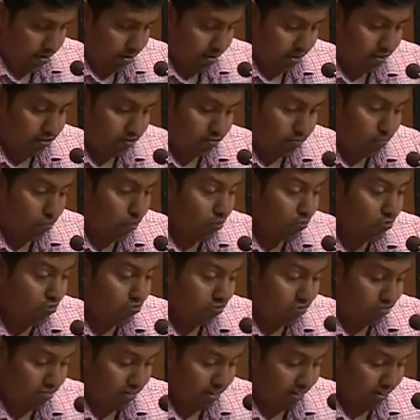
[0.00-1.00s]
His
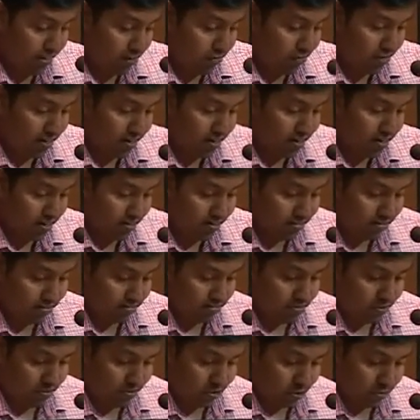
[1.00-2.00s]
most significant
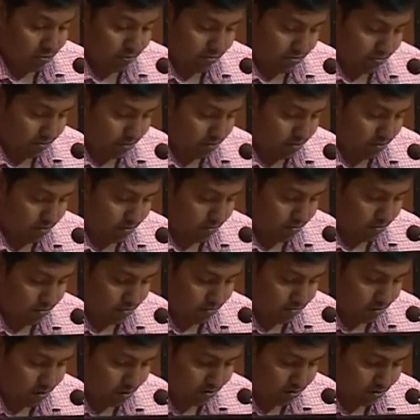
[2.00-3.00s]
research contribution
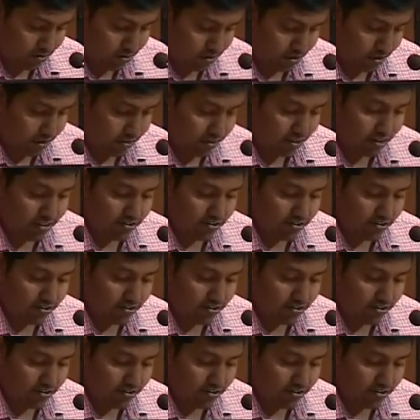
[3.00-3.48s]
was in the